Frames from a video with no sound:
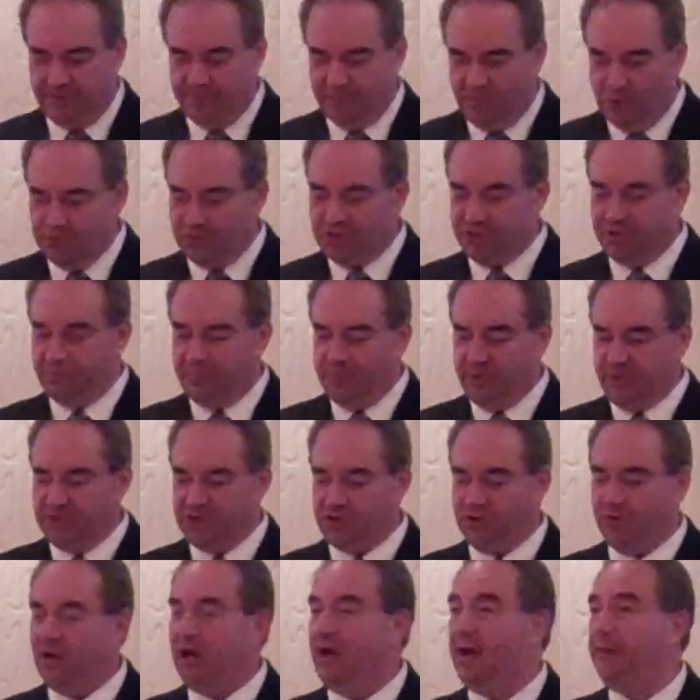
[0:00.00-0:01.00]
Motion
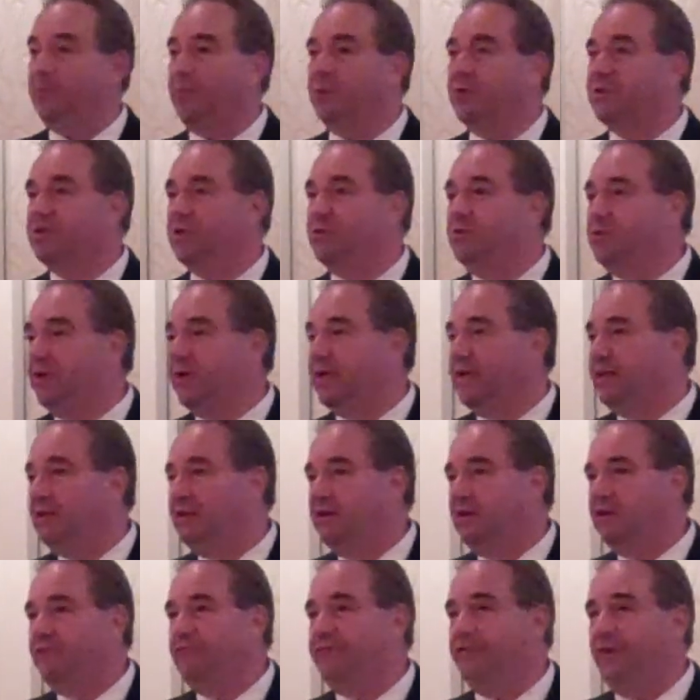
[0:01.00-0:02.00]
Picture Opportunity
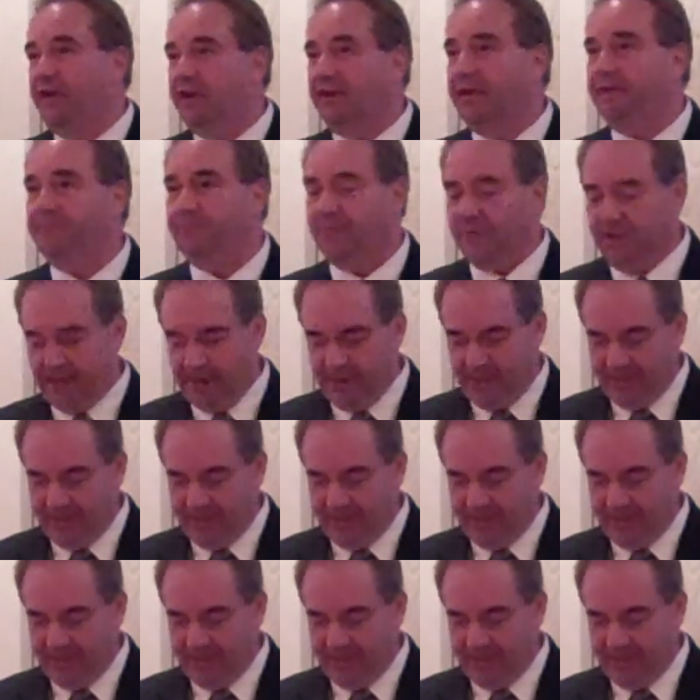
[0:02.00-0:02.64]
Fund.